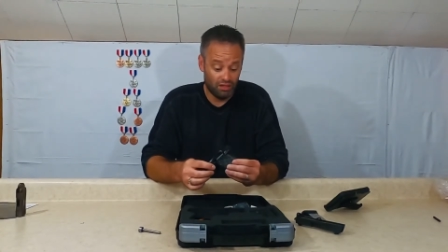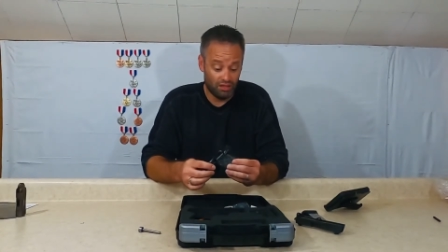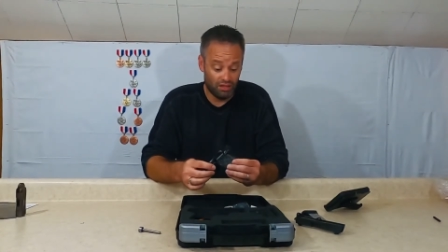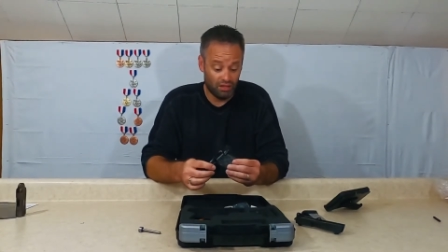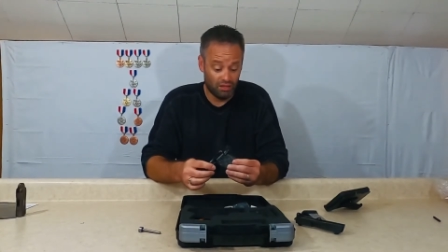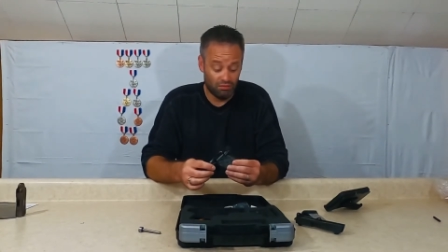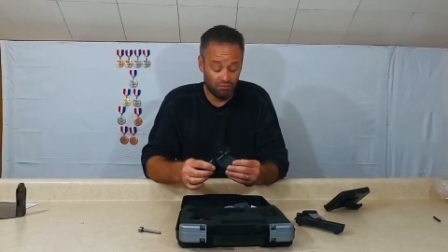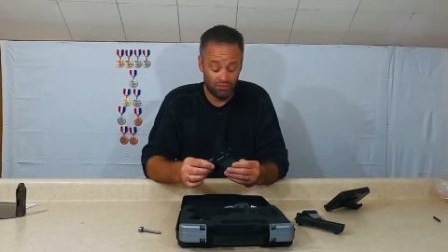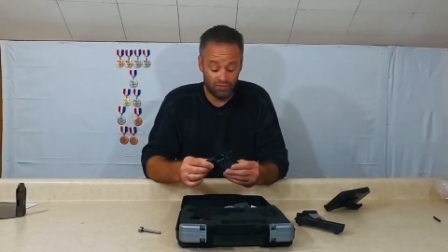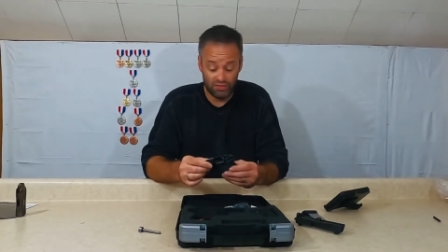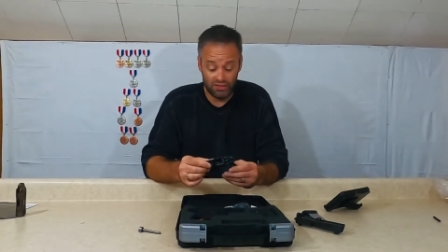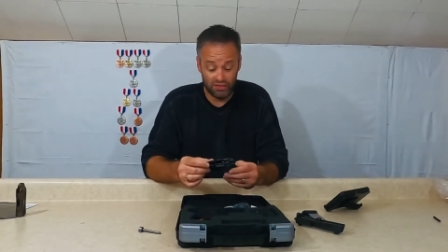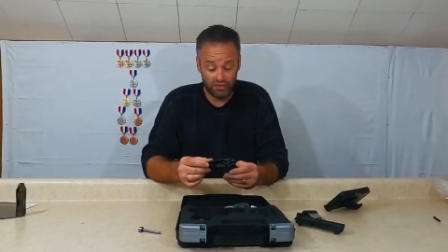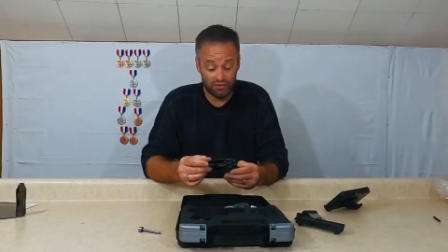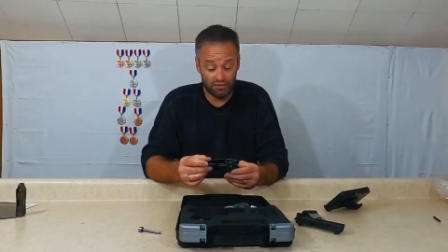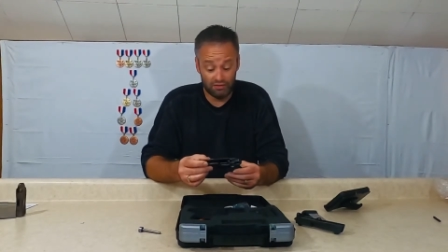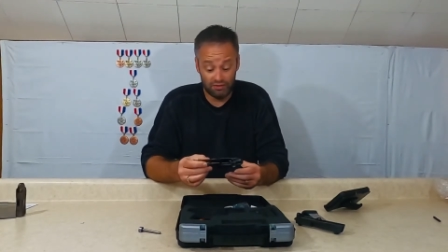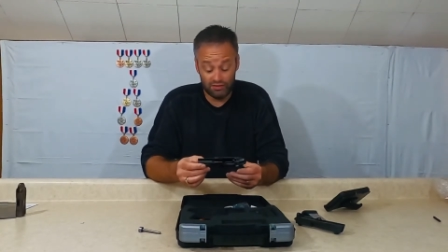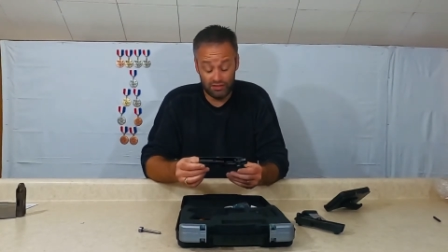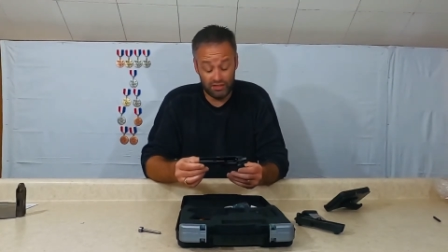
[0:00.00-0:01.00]
Um,
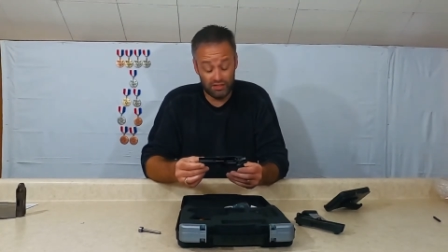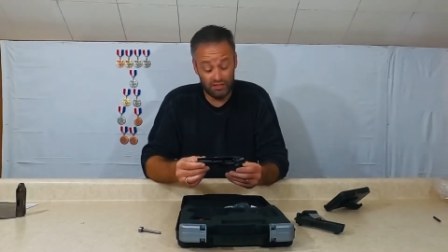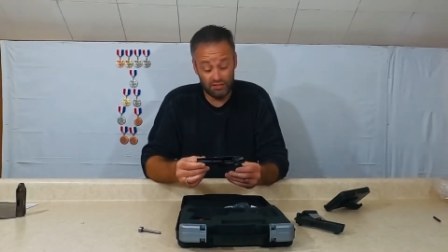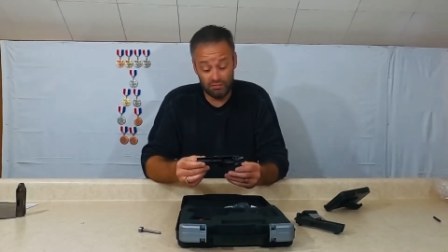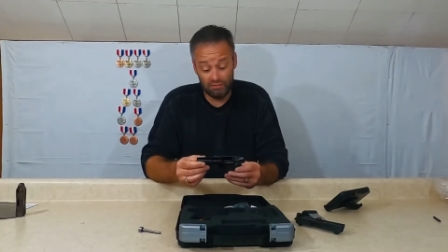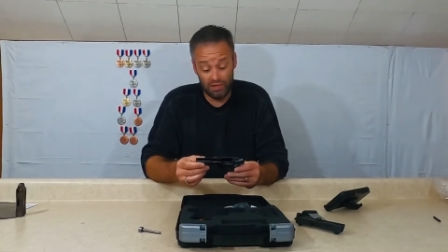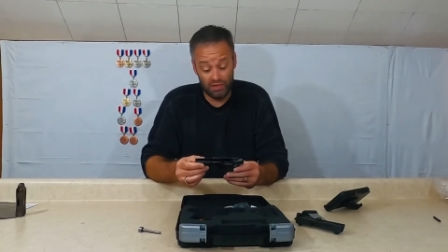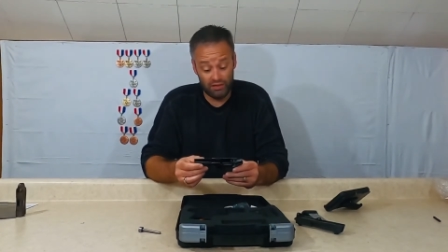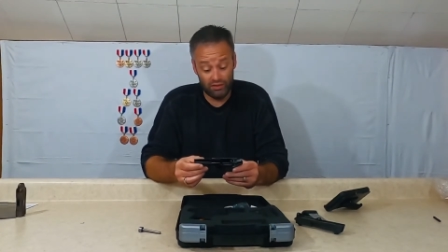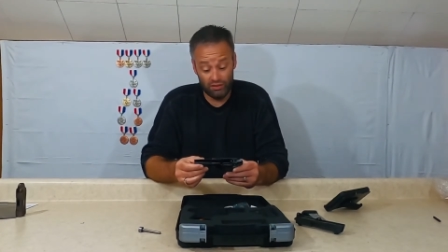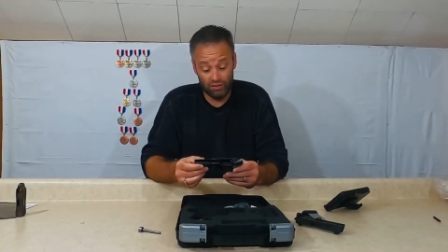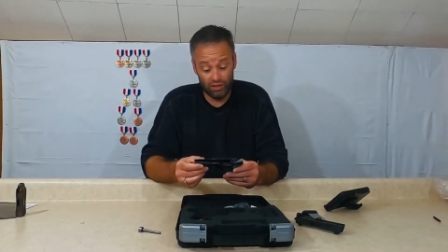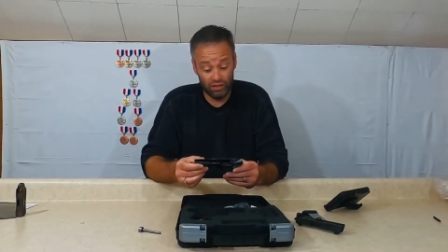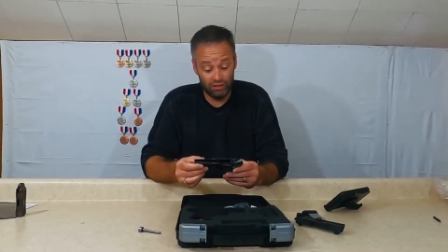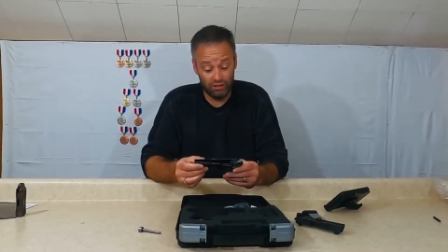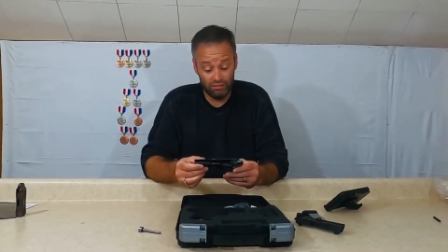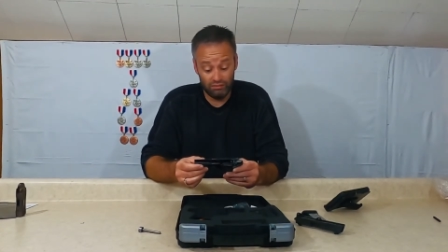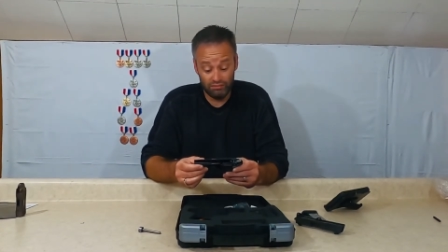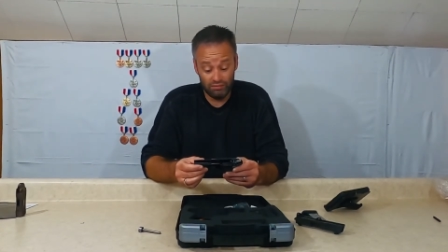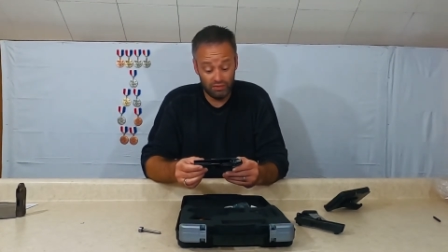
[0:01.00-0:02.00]
SIG, SIG's been
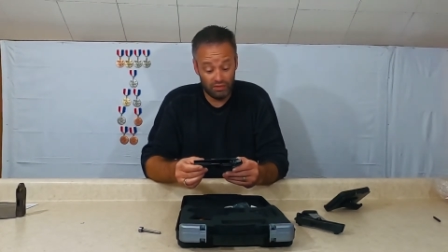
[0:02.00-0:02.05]
great.